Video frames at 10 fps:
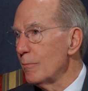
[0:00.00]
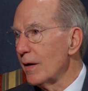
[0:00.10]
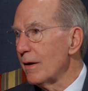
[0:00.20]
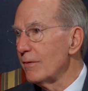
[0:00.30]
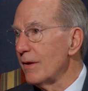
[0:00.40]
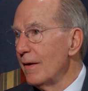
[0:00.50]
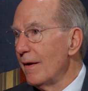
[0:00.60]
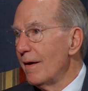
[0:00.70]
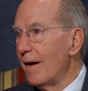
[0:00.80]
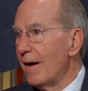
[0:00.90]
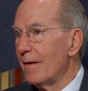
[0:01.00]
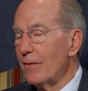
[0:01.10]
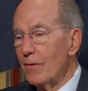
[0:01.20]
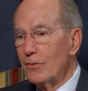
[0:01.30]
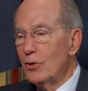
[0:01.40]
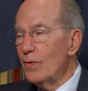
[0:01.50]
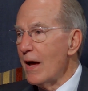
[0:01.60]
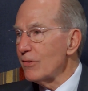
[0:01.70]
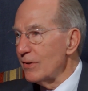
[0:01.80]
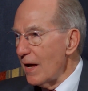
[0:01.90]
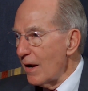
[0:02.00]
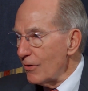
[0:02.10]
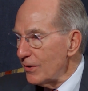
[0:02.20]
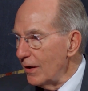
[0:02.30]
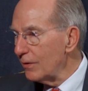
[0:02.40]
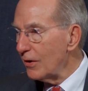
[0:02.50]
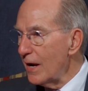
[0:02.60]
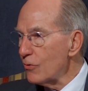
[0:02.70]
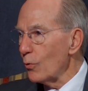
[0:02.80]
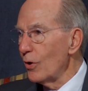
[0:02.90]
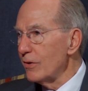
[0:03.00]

Because $2,000 in today's world is